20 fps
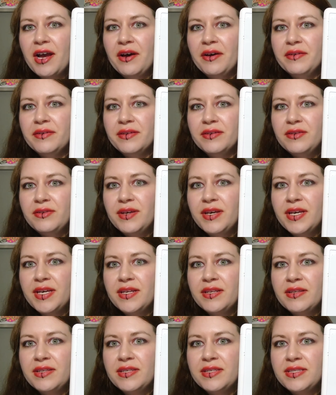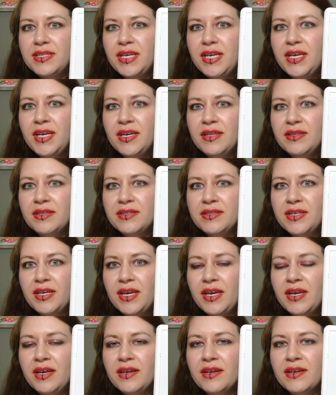down, you get the Z and the
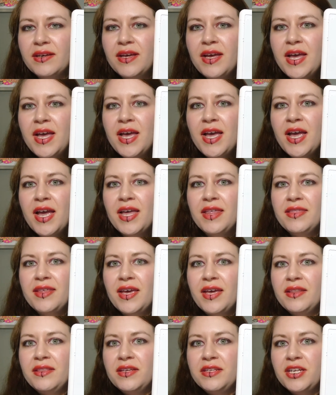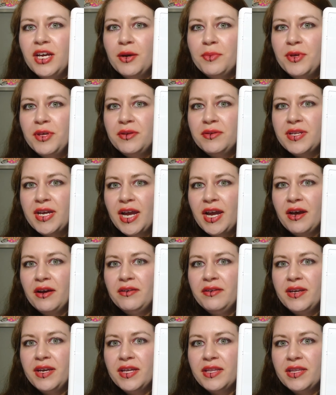Z. And then the W
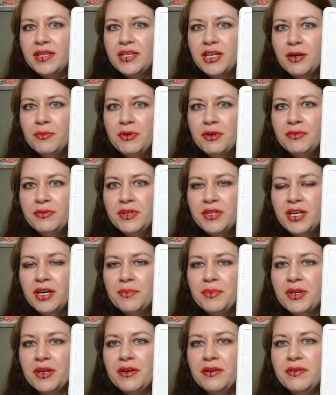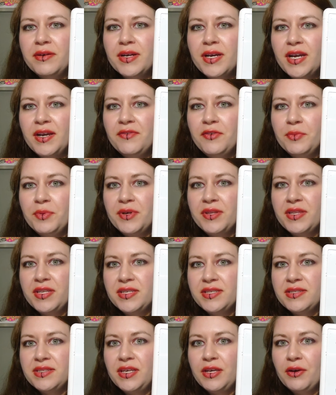down, you get the W and the W. If you put
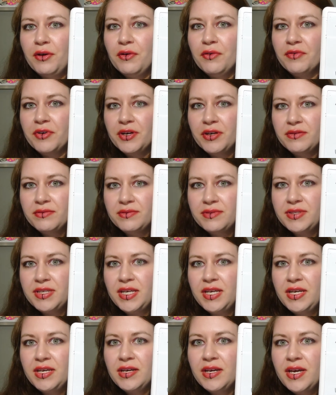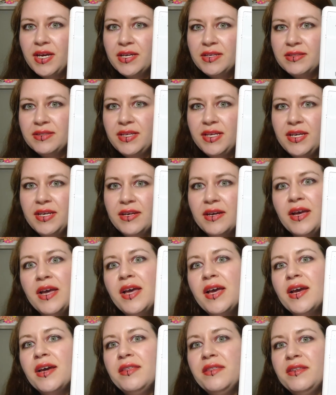this Z over, Z, Z,
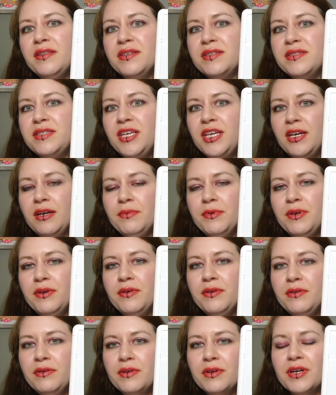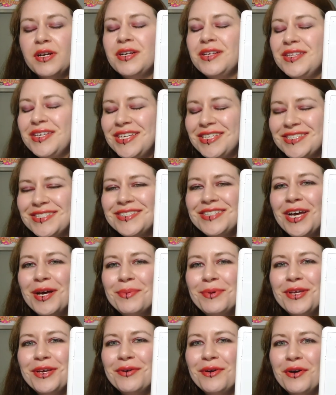and then this DW or this
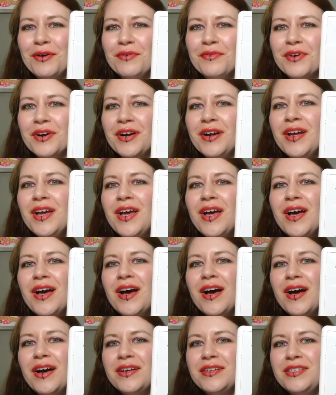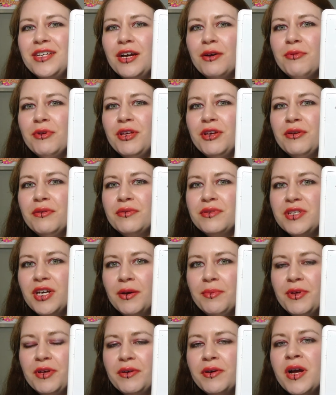W over
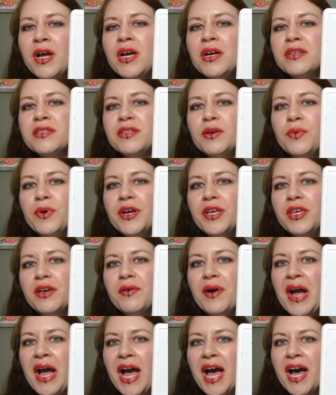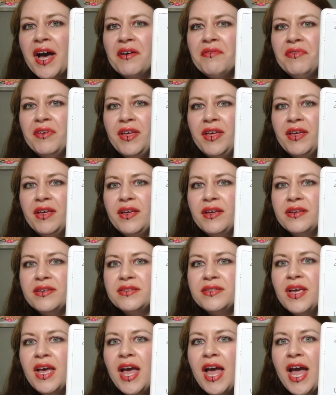WW. So what you have
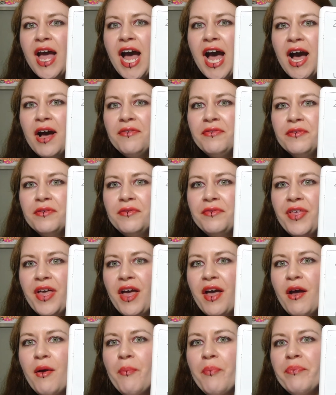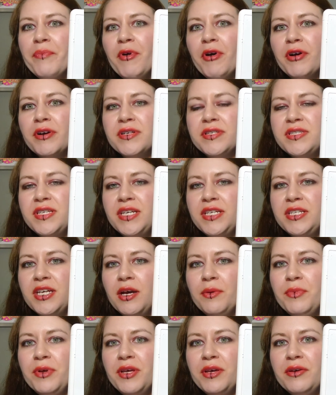is half of them are
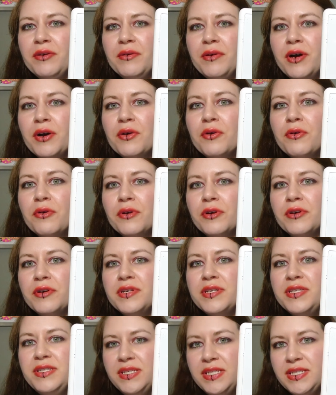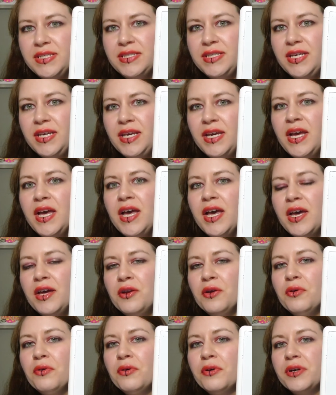ZW, a quarter is ZZ,
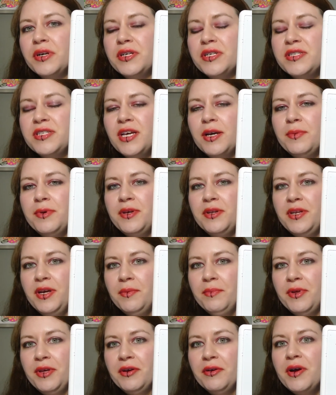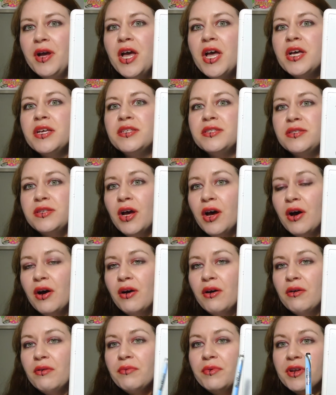and a quarter is WW.
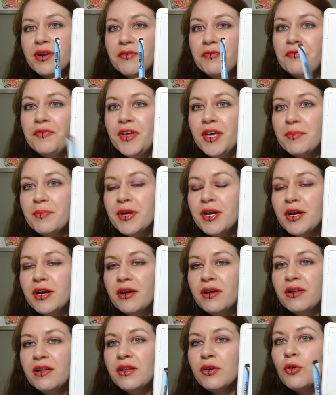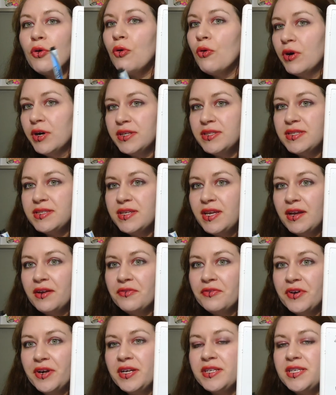So when a female corn
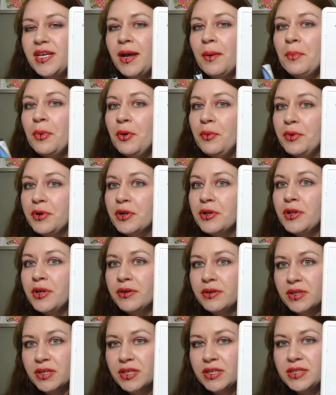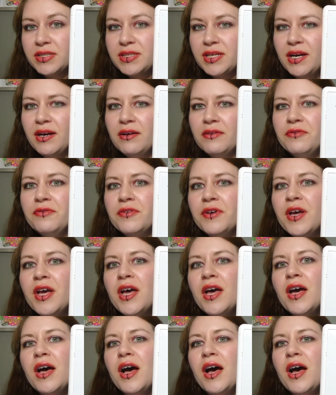snake, for example, would clone herself,